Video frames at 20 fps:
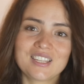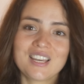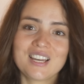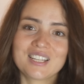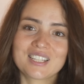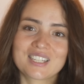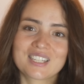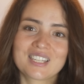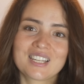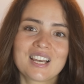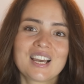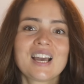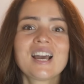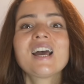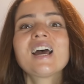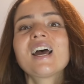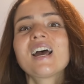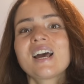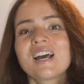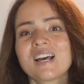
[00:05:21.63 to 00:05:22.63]
yes,
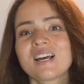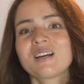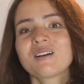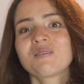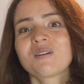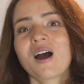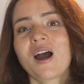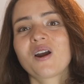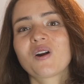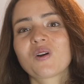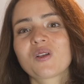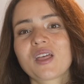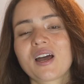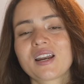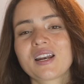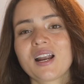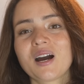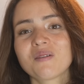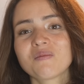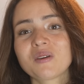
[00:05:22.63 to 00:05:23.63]

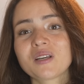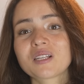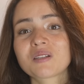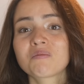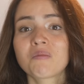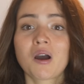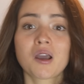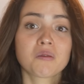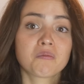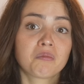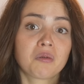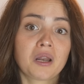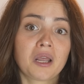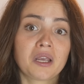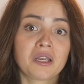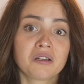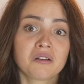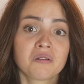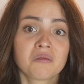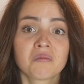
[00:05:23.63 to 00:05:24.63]
aerodynamics might
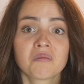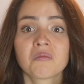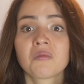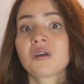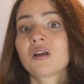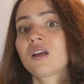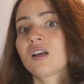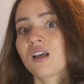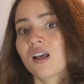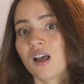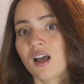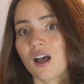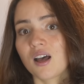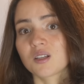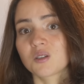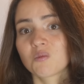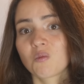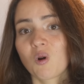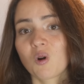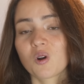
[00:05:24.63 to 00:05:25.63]
play a
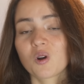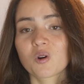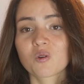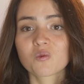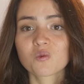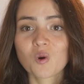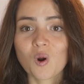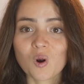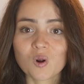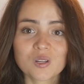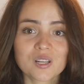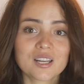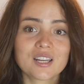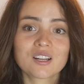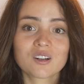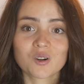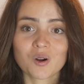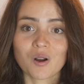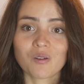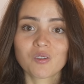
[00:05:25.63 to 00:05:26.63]
smaller role
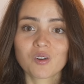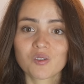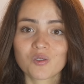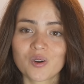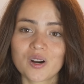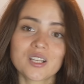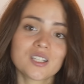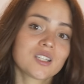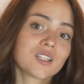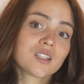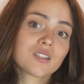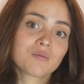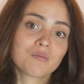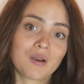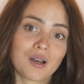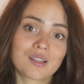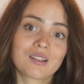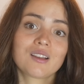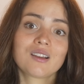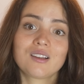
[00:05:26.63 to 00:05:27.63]
in gravel races,
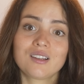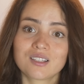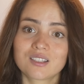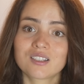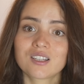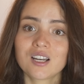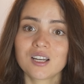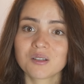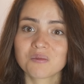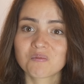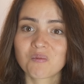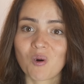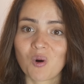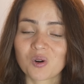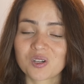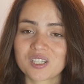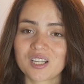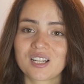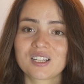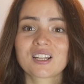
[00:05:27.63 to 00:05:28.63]
but still
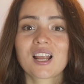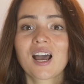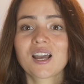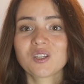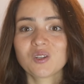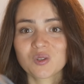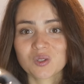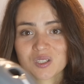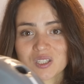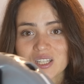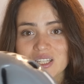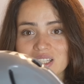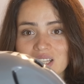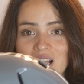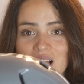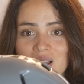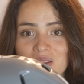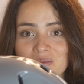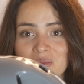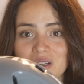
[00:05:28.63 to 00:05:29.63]
important. I used this
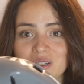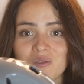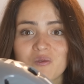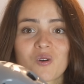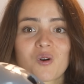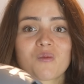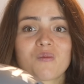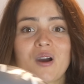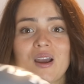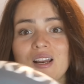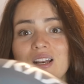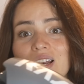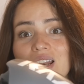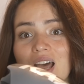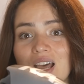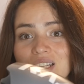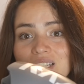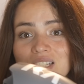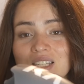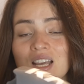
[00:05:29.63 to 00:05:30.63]
helmet for my
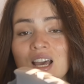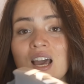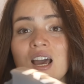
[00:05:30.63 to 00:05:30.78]
last